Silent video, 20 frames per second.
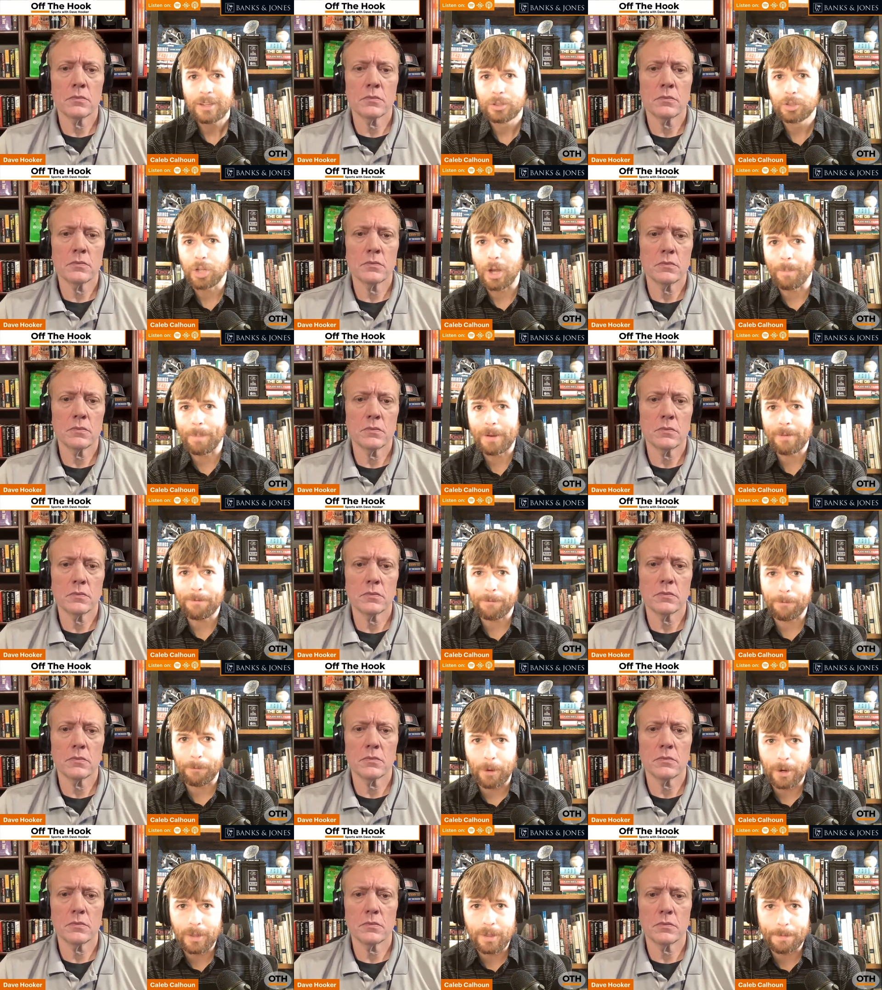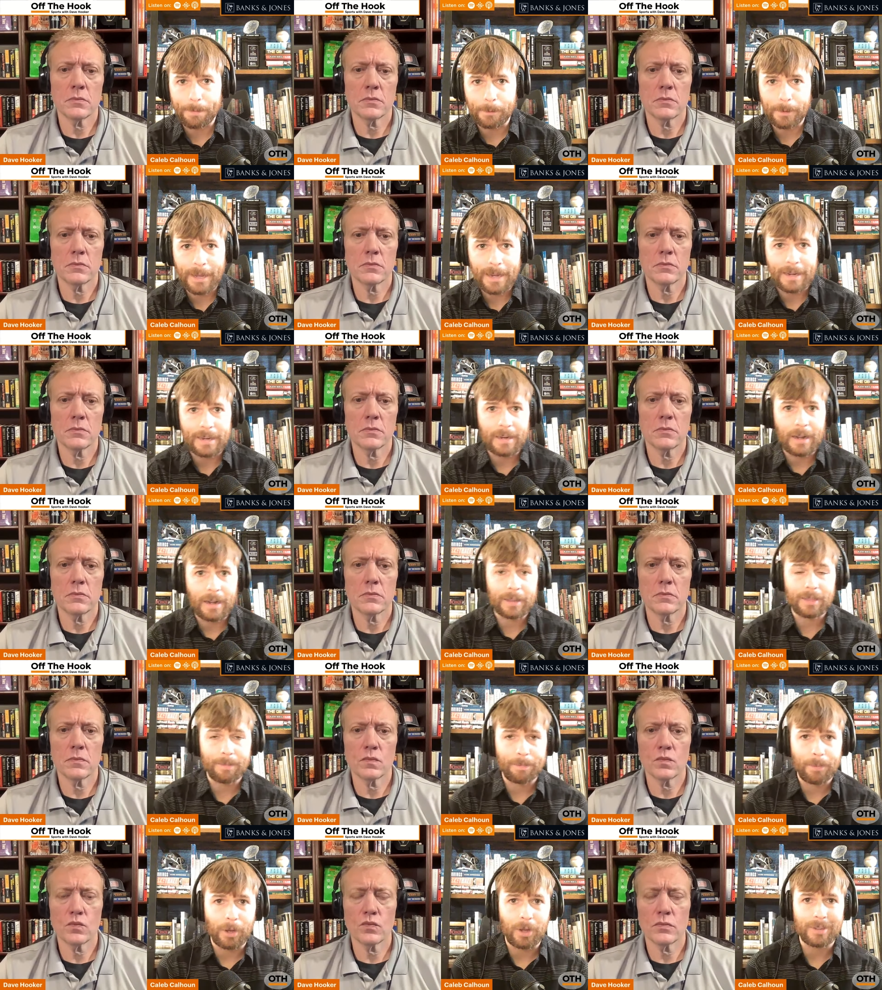Speaker 1: jump in front of the plate and
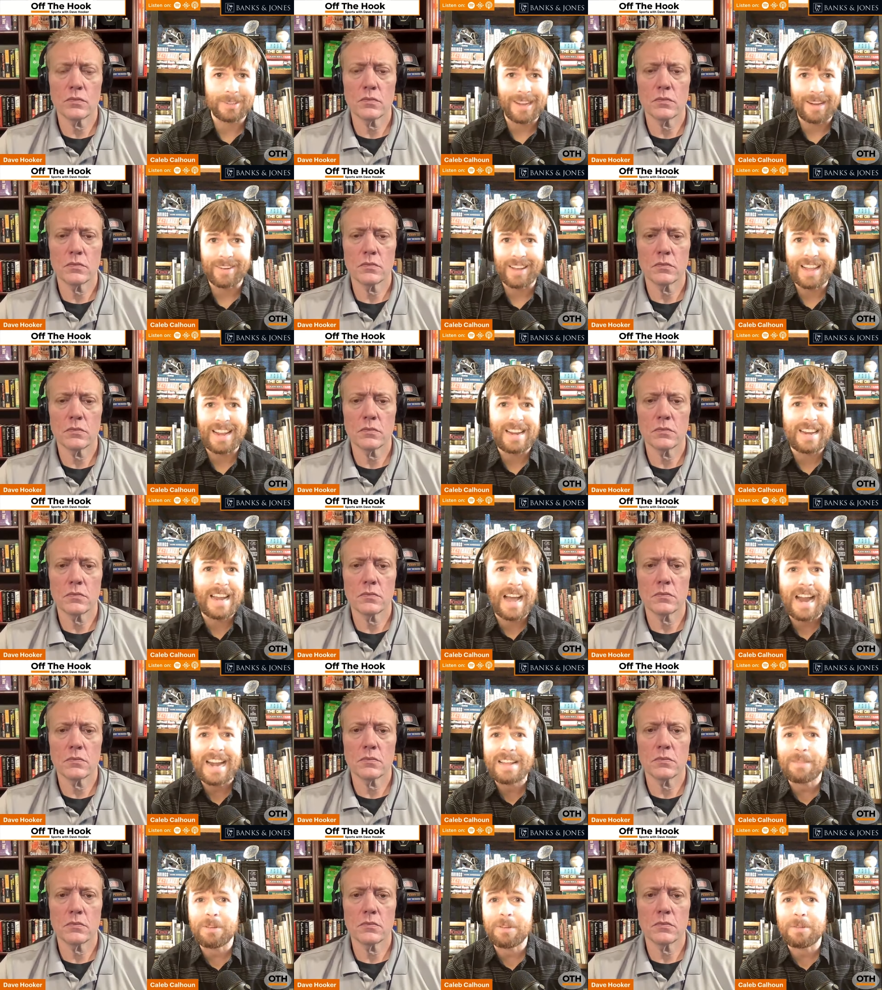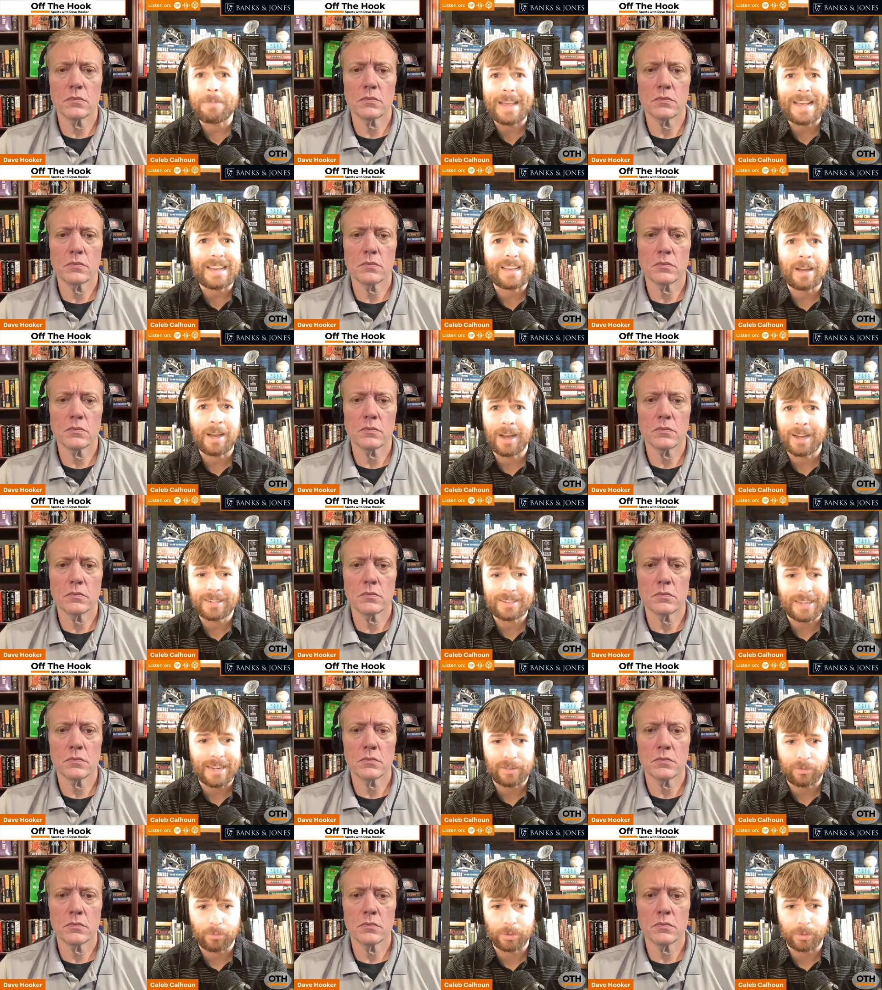knock the ball down, and not even make
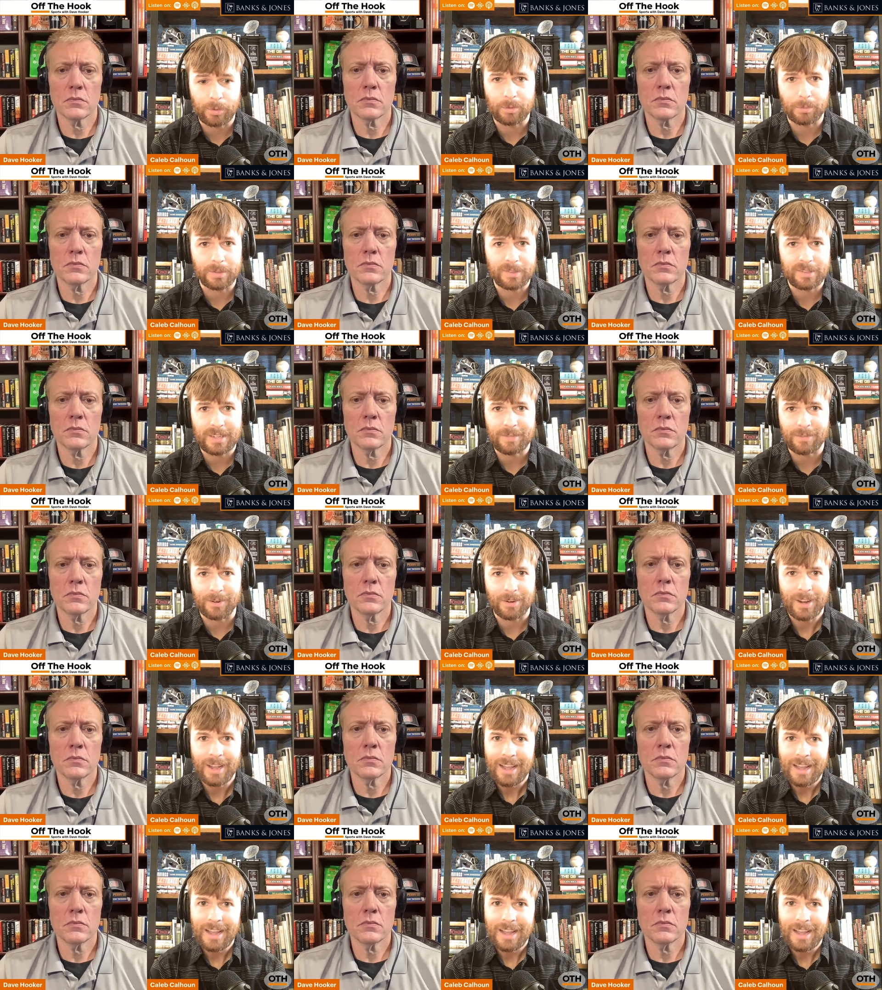contact with the receiver.